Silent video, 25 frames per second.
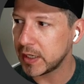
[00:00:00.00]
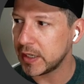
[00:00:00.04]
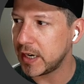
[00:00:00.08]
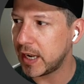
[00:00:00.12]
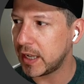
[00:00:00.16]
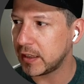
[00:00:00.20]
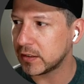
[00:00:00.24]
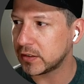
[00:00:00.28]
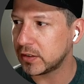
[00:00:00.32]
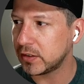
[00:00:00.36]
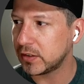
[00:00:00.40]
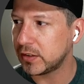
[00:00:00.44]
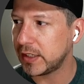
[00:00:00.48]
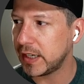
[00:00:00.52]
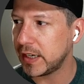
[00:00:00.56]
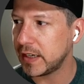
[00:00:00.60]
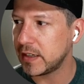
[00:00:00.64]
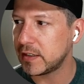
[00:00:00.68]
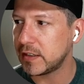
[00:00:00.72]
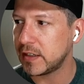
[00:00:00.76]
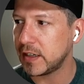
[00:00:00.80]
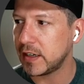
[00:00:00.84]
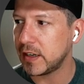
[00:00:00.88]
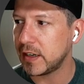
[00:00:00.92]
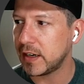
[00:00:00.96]
It also
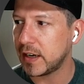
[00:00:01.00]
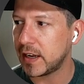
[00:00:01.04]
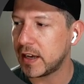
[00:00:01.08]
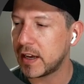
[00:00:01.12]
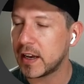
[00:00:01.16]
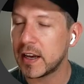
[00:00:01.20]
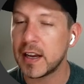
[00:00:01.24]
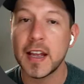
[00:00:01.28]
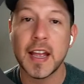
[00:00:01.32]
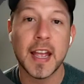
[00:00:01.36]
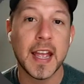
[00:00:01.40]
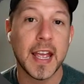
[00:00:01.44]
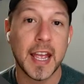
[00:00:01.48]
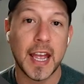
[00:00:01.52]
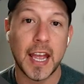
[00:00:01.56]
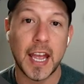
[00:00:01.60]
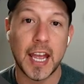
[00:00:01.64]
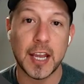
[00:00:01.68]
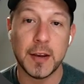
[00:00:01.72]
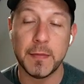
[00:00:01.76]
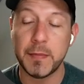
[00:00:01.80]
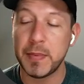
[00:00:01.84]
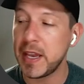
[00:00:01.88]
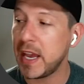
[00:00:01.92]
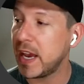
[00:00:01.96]
takes in an
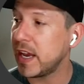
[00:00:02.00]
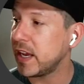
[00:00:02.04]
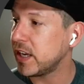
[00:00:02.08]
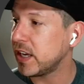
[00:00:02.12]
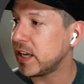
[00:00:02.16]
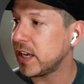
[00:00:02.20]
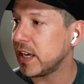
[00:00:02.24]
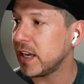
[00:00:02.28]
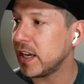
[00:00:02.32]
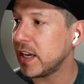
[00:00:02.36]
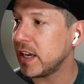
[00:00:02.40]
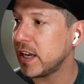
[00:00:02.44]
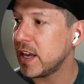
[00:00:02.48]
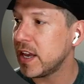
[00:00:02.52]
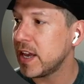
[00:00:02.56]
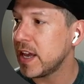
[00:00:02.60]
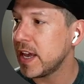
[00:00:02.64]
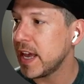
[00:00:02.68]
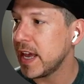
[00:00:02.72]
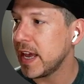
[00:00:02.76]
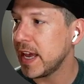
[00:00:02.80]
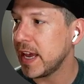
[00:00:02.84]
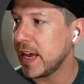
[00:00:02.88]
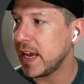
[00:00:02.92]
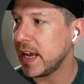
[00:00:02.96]
API key,
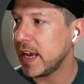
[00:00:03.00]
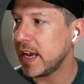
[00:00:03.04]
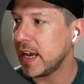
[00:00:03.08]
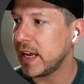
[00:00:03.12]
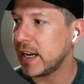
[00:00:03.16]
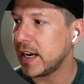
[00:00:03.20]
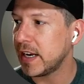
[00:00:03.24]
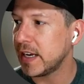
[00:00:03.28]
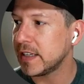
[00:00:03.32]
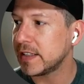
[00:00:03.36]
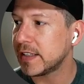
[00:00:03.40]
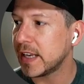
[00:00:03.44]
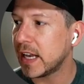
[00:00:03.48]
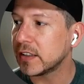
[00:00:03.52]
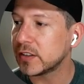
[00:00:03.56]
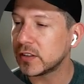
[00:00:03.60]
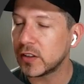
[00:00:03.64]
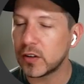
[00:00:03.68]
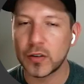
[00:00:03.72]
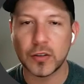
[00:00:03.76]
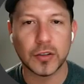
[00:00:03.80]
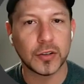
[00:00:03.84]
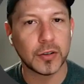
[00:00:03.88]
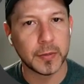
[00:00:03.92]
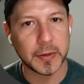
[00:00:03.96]
and it's also
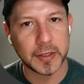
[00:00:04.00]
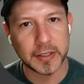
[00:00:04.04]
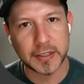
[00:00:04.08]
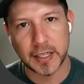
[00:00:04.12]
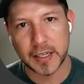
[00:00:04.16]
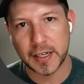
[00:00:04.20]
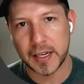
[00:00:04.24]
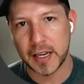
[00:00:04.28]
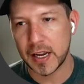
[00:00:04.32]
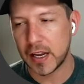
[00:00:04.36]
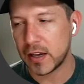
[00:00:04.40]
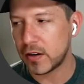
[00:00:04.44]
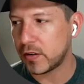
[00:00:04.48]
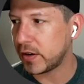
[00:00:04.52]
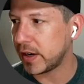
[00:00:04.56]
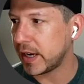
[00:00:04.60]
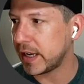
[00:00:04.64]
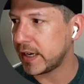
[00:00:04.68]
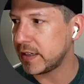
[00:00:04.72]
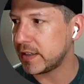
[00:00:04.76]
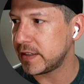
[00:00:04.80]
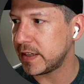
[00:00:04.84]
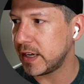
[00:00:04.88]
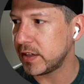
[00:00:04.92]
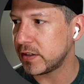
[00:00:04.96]
going to be taking an
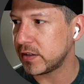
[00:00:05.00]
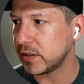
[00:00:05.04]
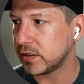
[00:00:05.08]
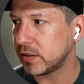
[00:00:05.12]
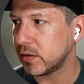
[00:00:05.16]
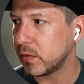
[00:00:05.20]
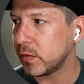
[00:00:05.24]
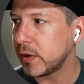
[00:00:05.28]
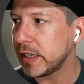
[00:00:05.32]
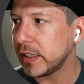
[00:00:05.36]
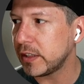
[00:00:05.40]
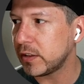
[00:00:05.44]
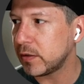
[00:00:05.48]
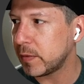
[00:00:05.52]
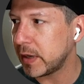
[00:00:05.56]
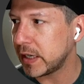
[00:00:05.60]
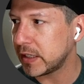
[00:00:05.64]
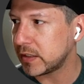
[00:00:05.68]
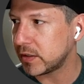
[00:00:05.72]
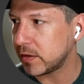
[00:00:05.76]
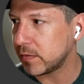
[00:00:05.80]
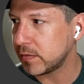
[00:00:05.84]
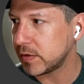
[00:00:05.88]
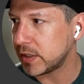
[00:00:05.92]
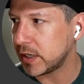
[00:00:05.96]
organization, so we need to
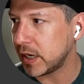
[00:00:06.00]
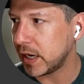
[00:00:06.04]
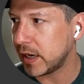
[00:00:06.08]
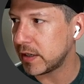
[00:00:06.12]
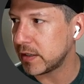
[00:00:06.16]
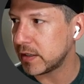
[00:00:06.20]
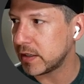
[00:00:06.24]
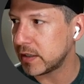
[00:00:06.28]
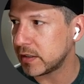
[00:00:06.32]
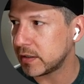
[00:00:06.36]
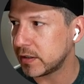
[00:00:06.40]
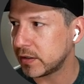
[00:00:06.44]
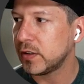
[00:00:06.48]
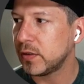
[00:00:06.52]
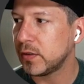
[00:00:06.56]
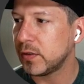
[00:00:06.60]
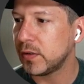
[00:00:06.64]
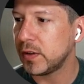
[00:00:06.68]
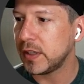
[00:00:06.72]
make some changes to